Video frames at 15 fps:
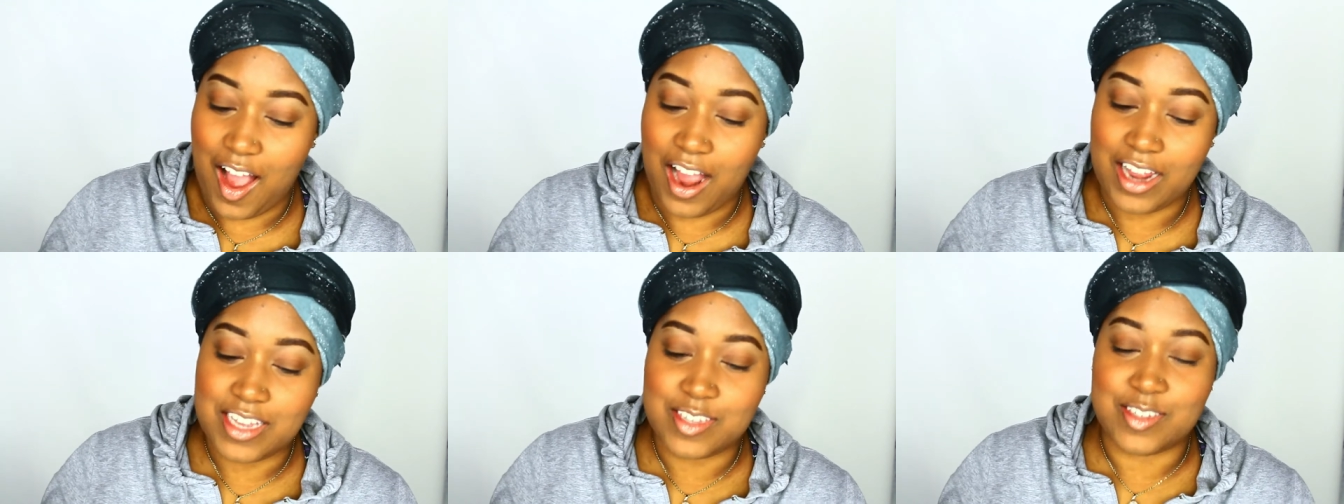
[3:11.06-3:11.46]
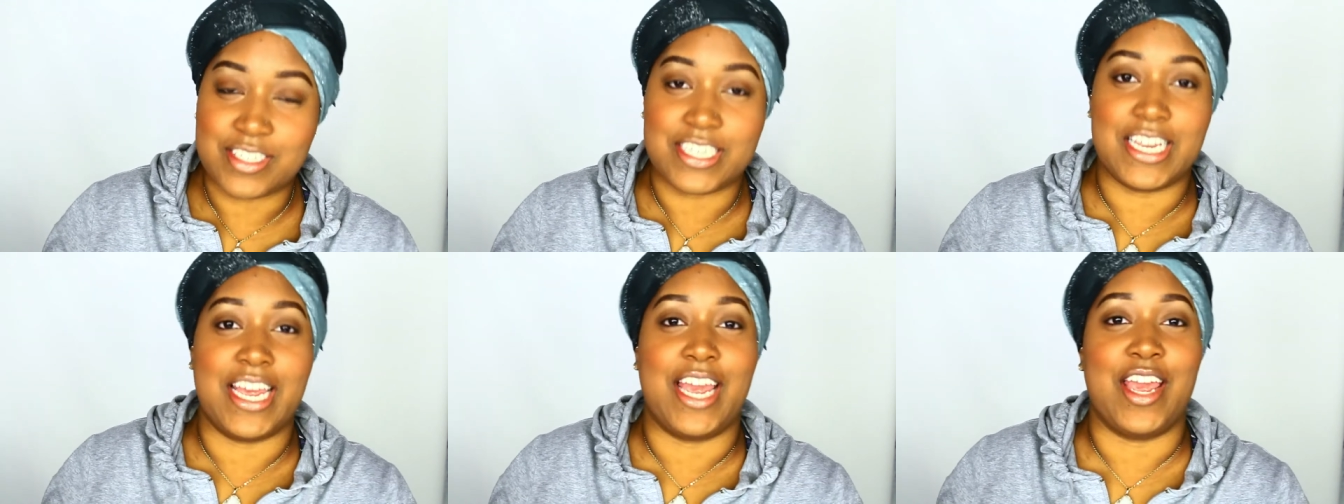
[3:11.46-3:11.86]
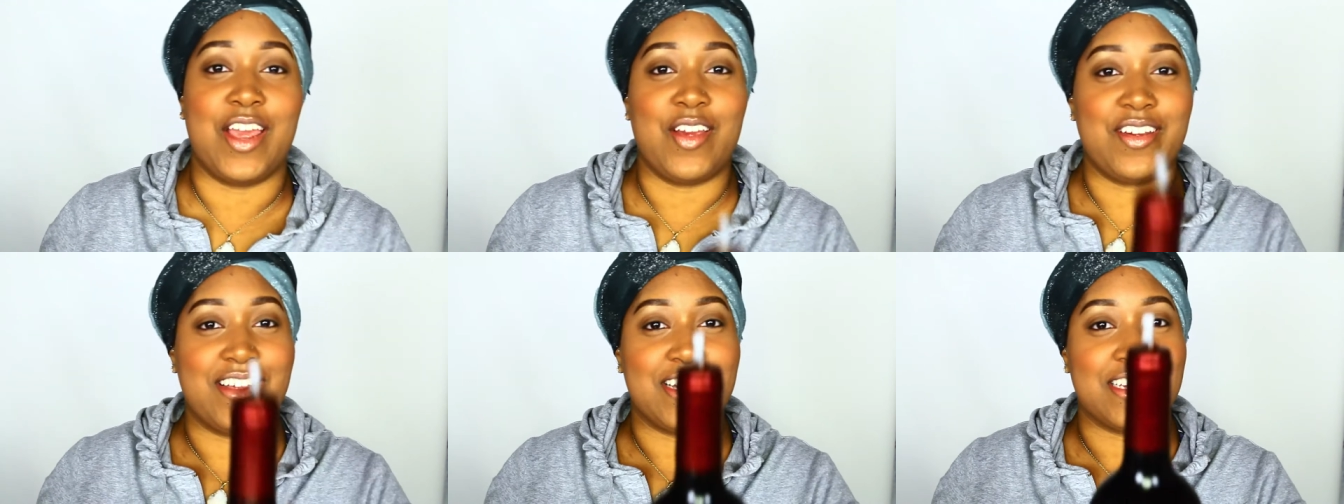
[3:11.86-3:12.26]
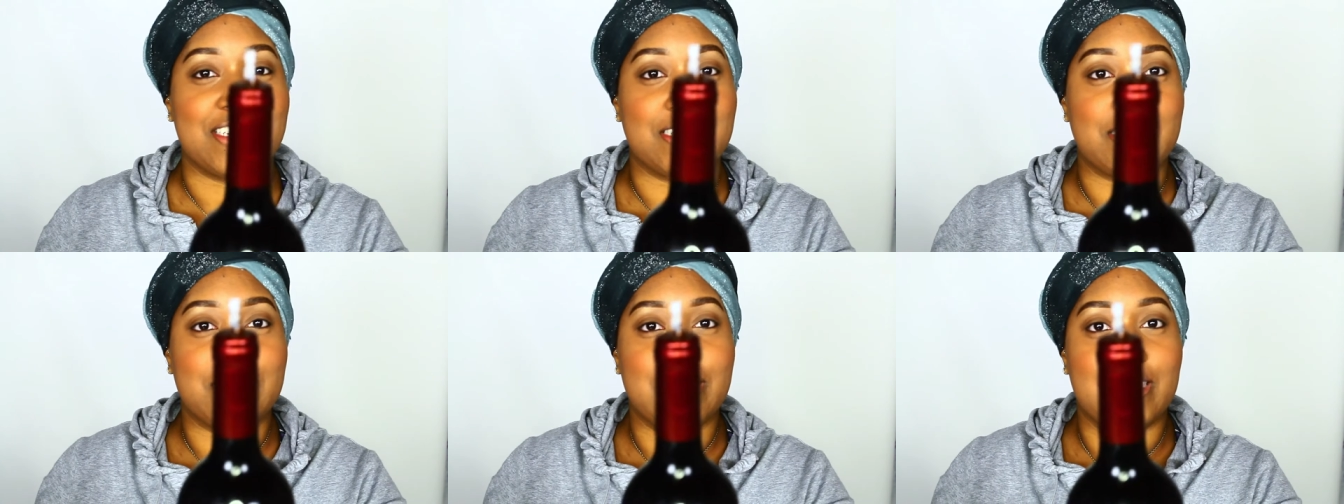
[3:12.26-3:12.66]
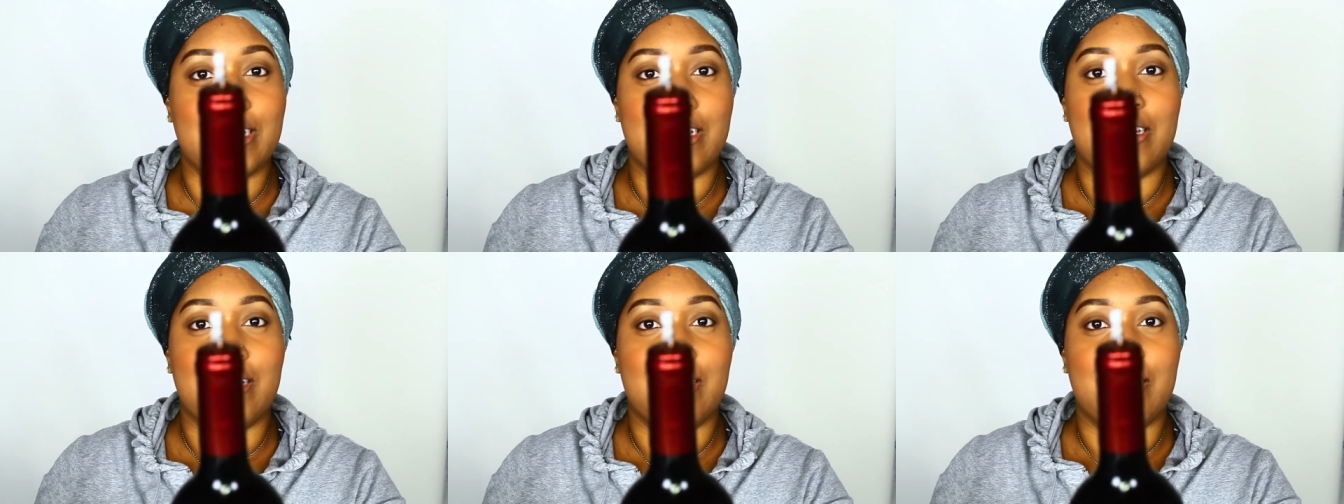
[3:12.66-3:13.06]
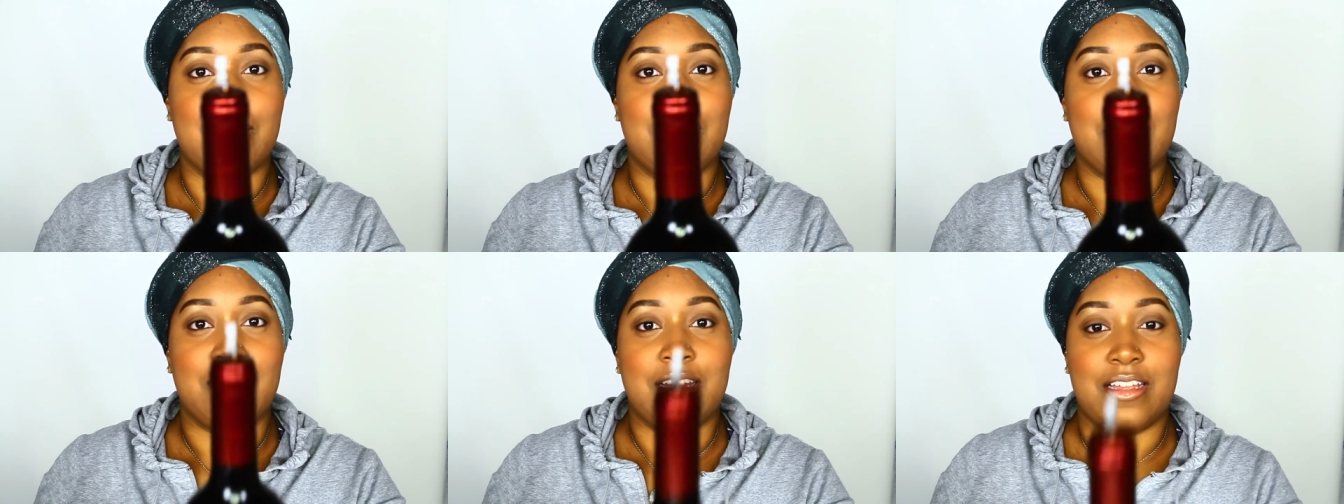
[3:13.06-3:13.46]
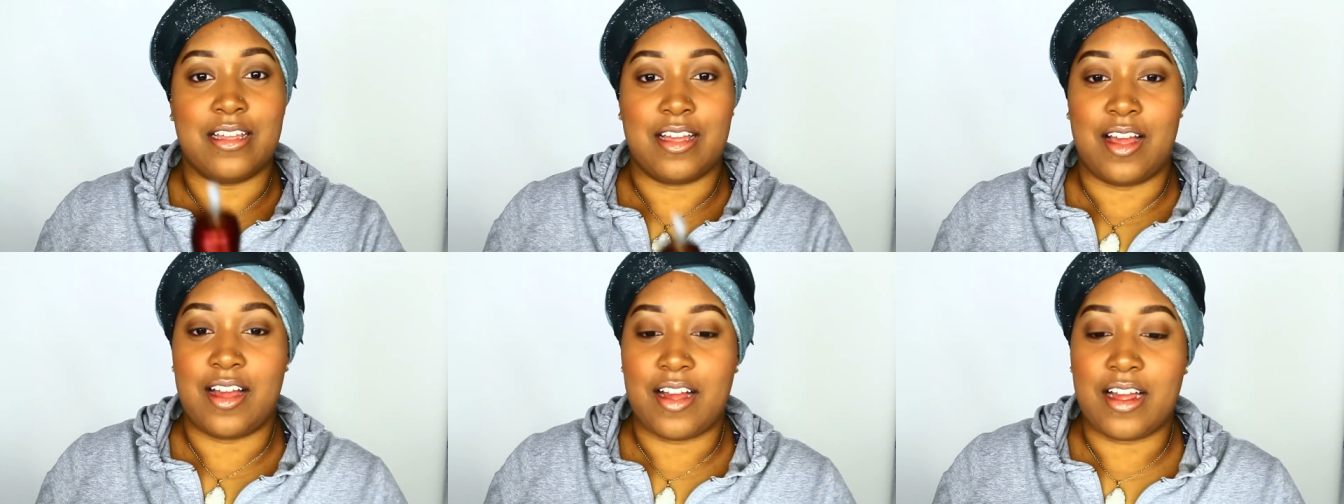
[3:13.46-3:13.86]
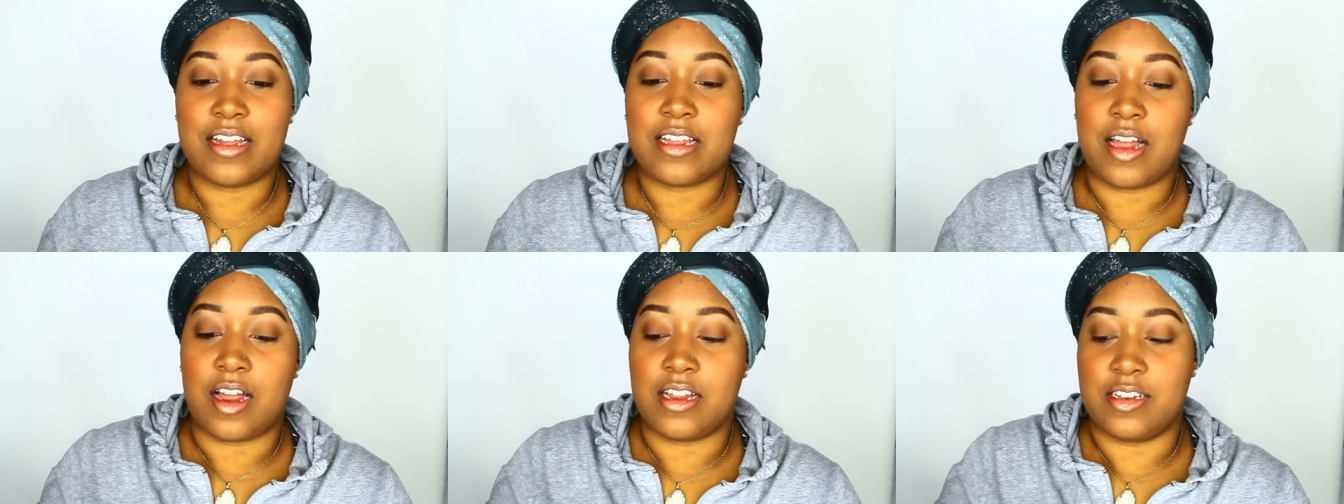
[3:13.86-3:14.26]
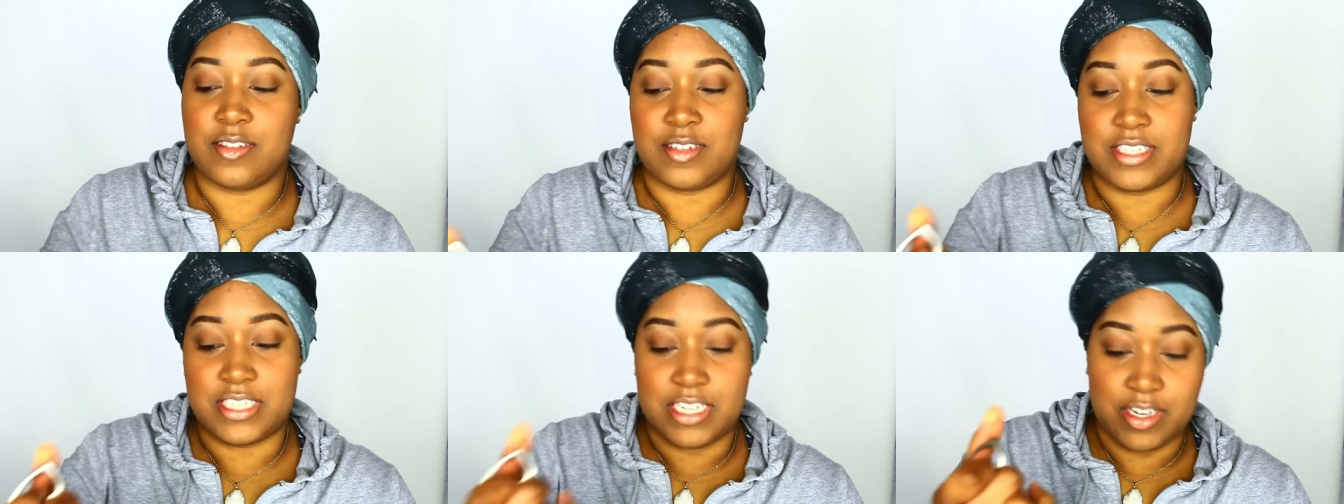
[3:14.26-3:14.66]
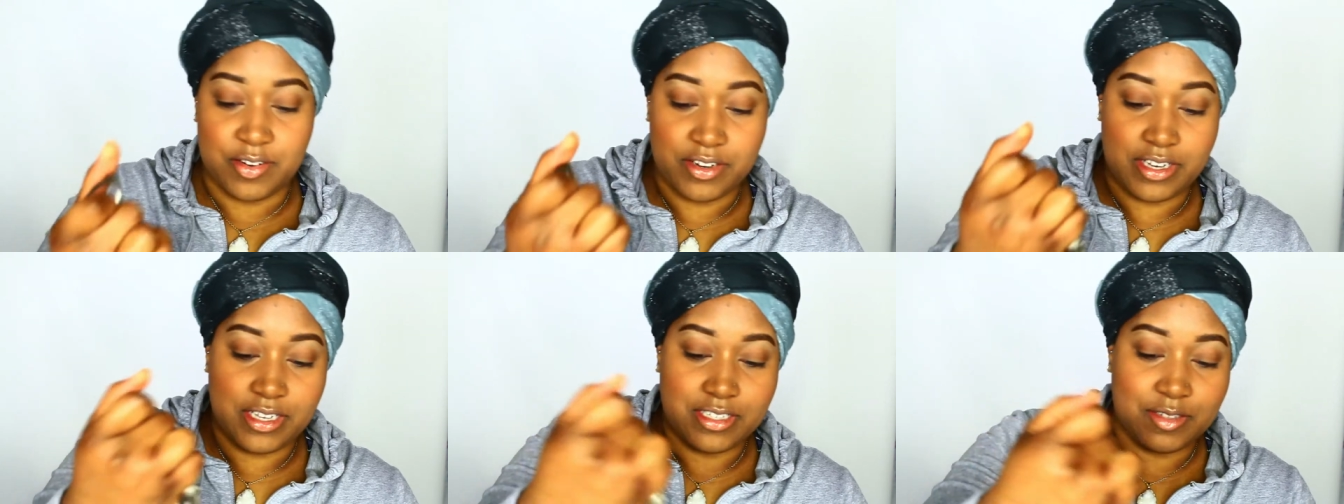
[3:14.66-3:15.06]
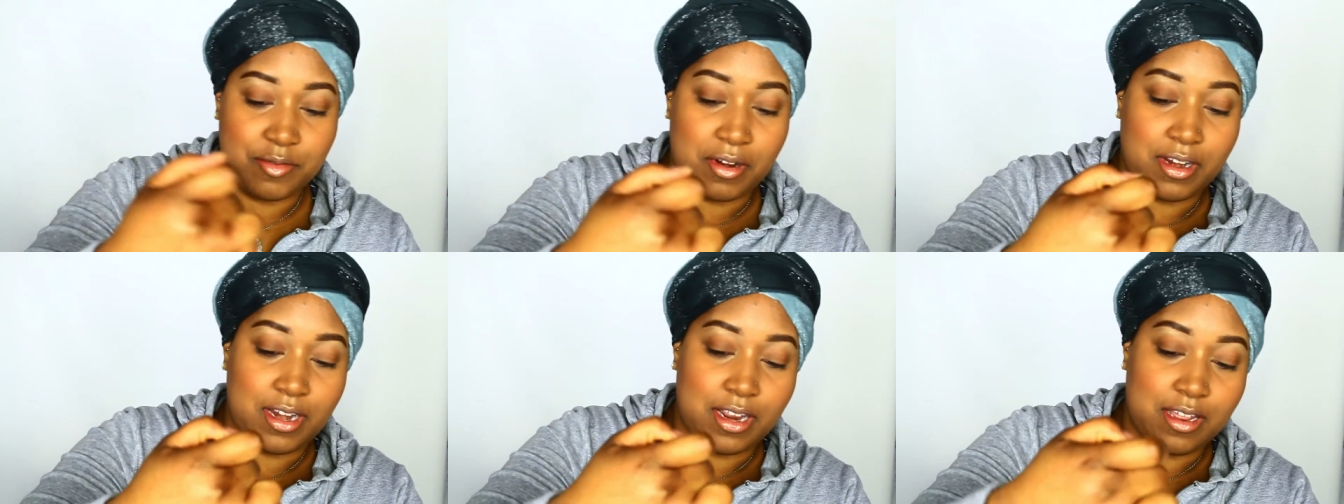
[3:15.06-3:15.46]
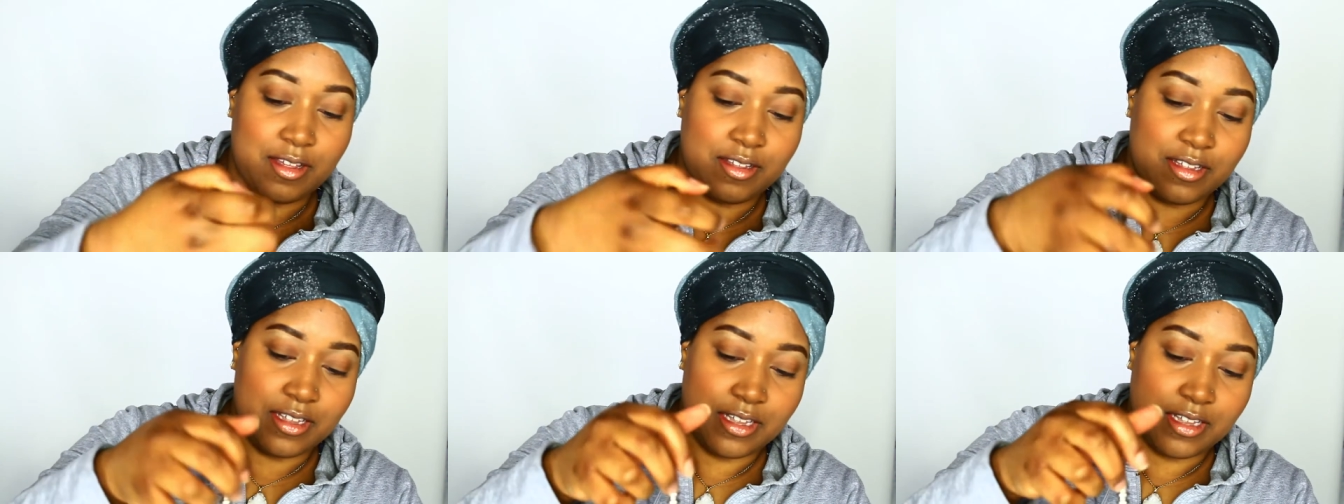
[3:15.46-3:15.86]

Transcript: Are you serious? Are, are you serious right now?